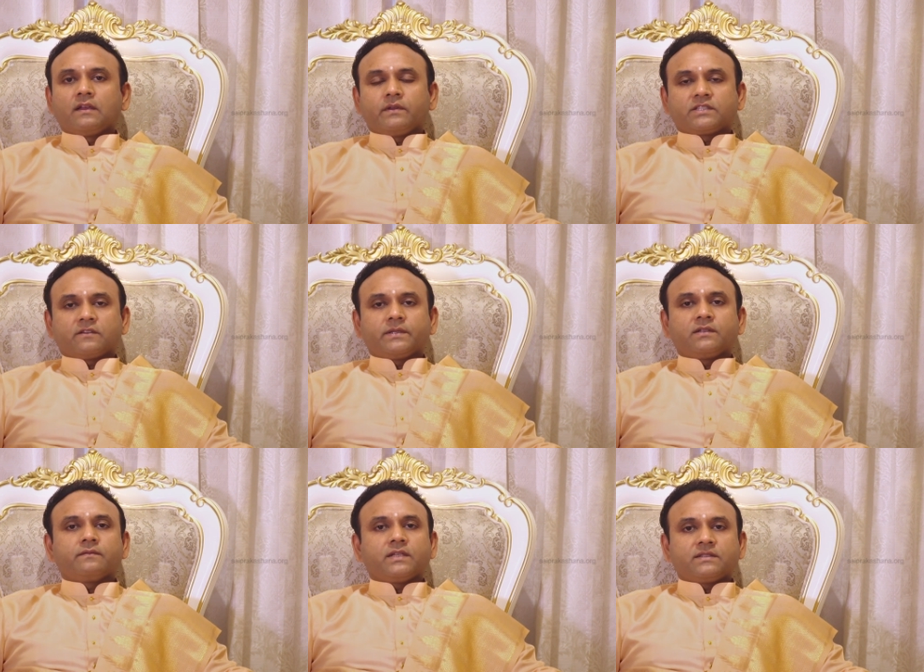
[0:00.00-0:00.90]
which have been
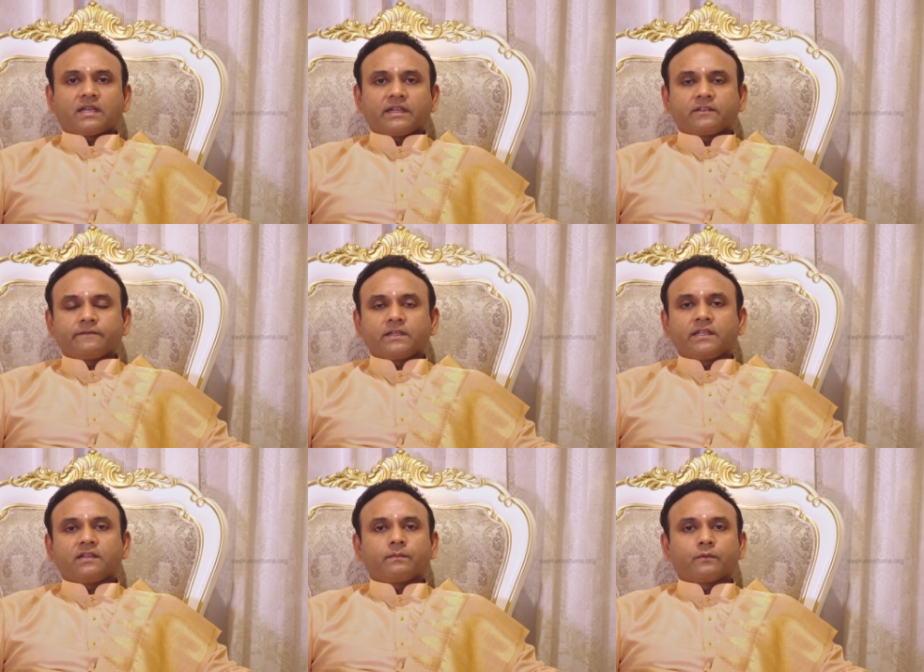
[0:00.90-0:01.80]
done very scientifically
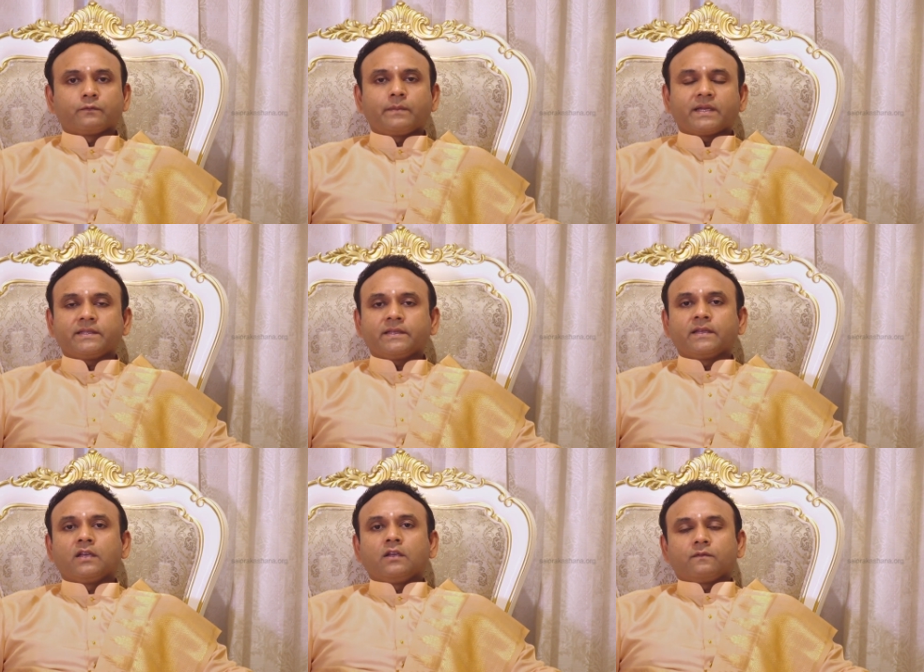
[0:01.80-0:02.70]
and approved by the
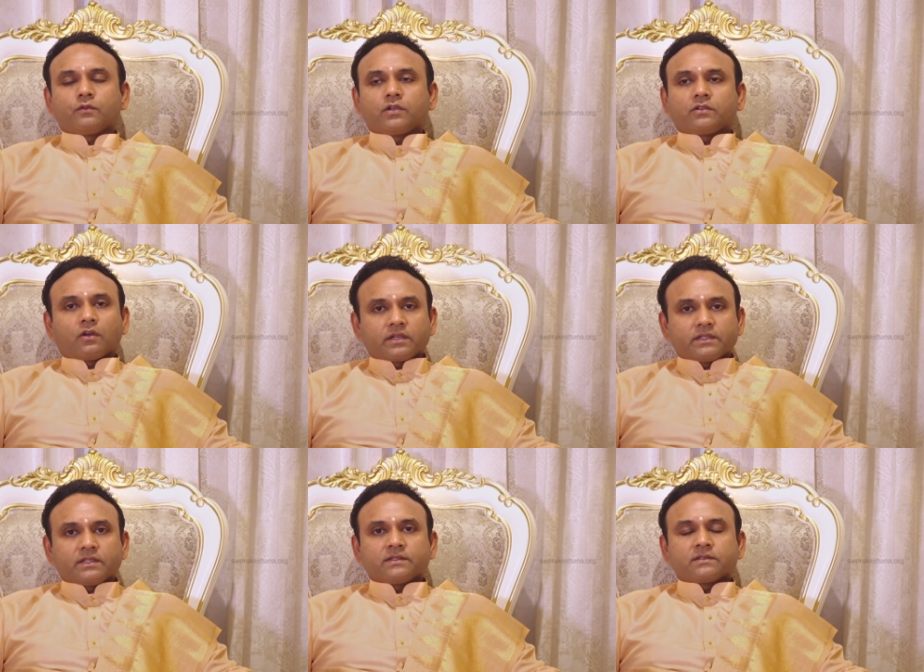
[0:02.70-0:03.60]
food
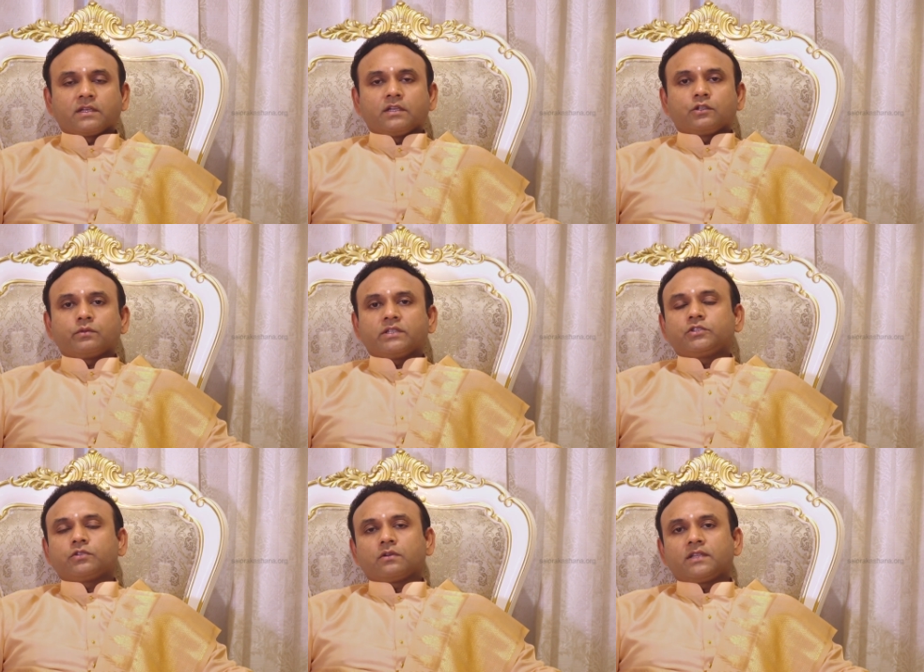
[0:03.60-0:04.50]
authorities to
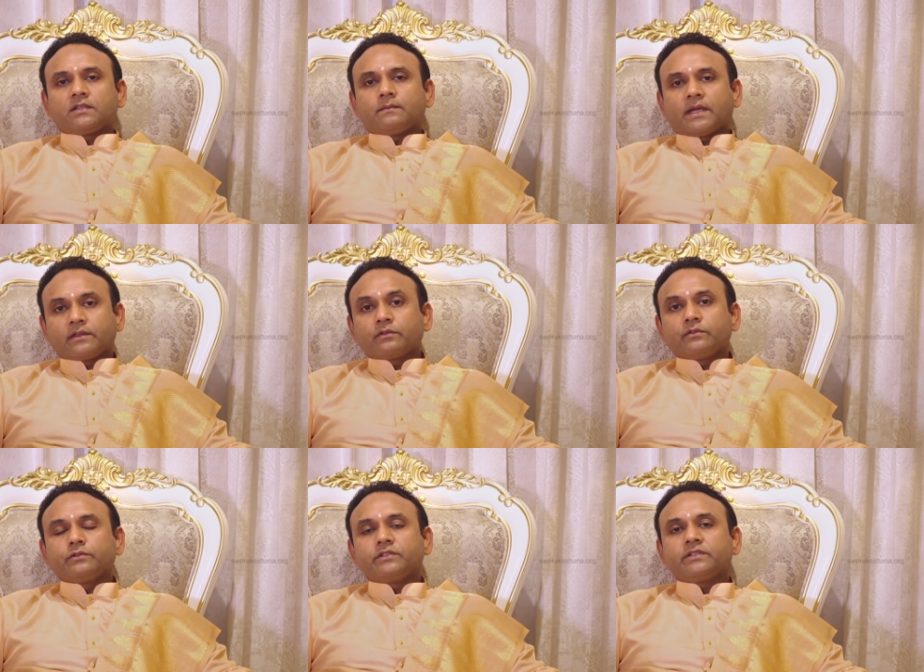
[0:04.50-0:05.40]
ensure that the
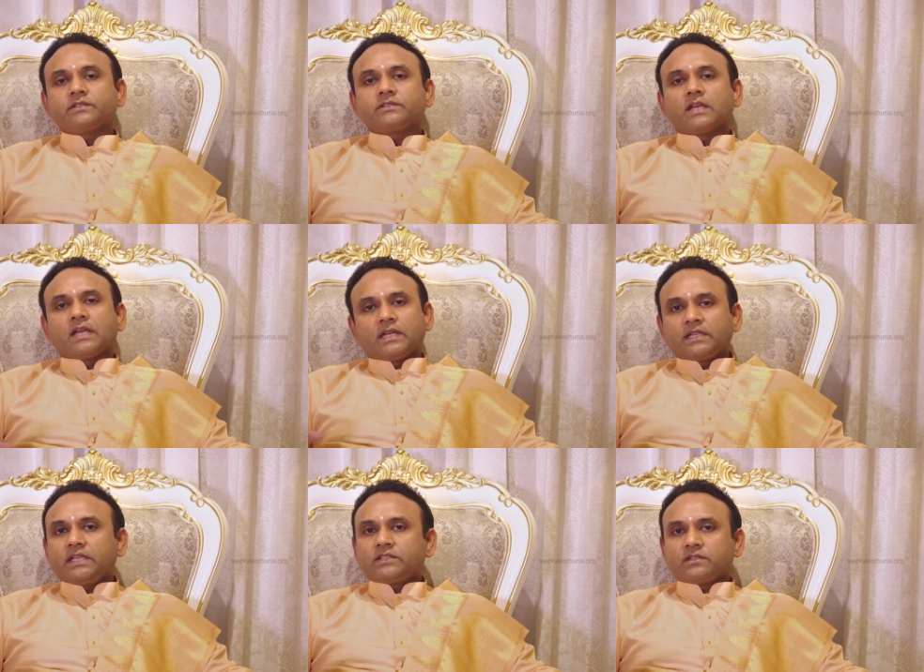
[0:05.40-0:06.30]
micronutrients
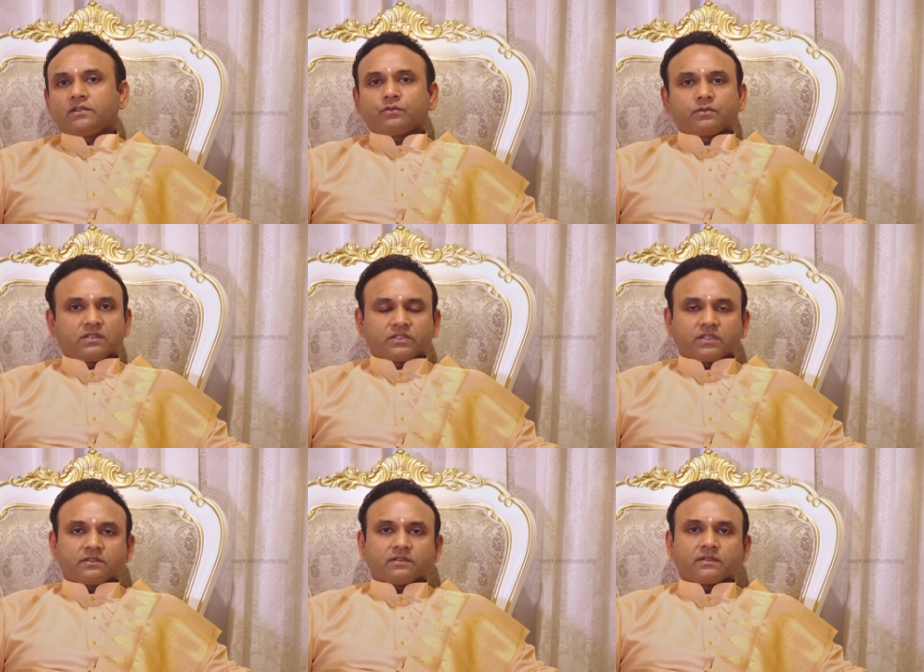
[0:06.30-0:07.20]
reach the rural
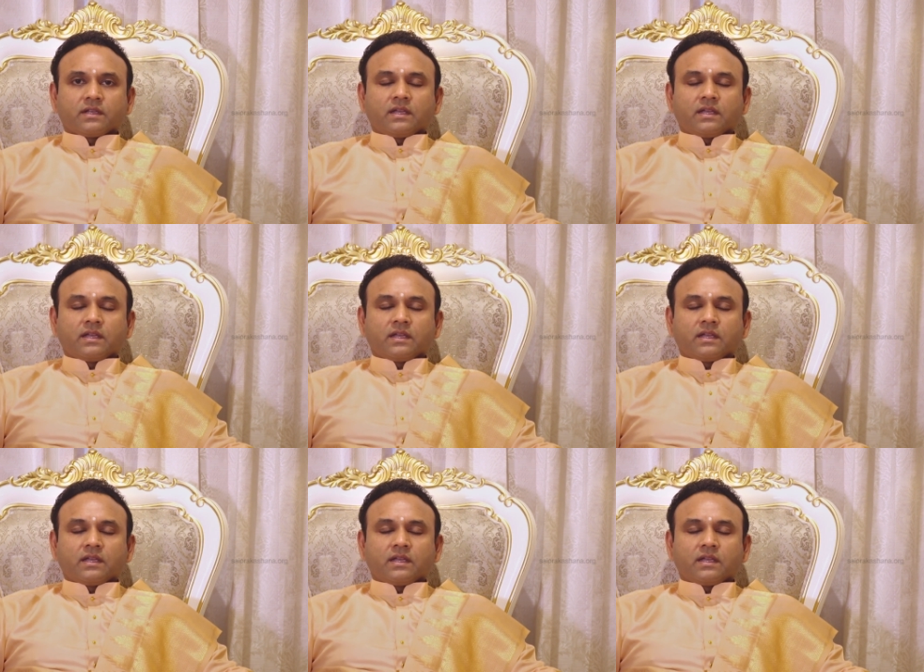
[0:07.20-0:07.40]
children.